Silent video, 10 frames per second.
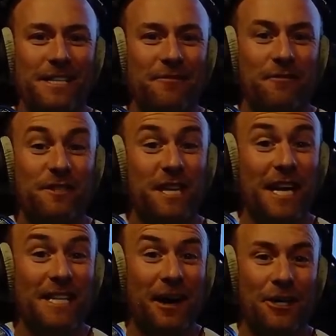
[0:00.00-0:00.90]

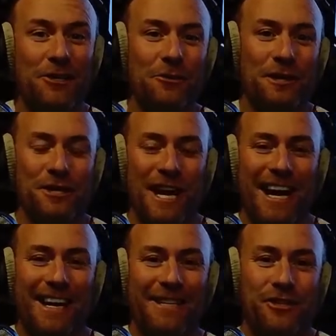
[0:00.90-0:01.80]
side hustle that she
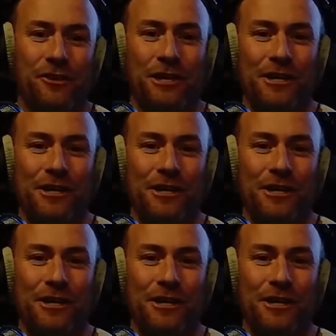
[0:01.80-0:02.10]
had during her